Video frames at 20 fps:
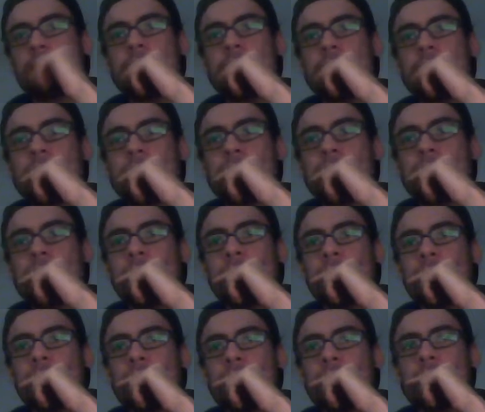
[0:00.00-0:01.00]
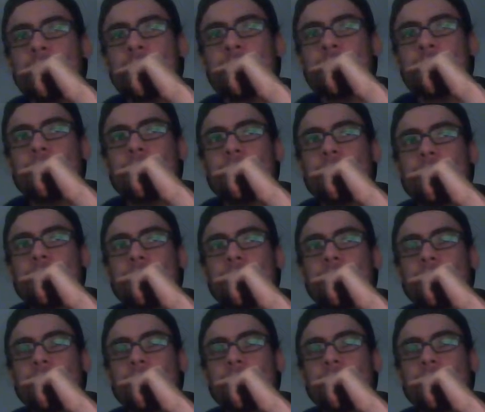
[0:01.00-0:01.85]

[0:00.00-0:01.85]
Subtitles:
(silence)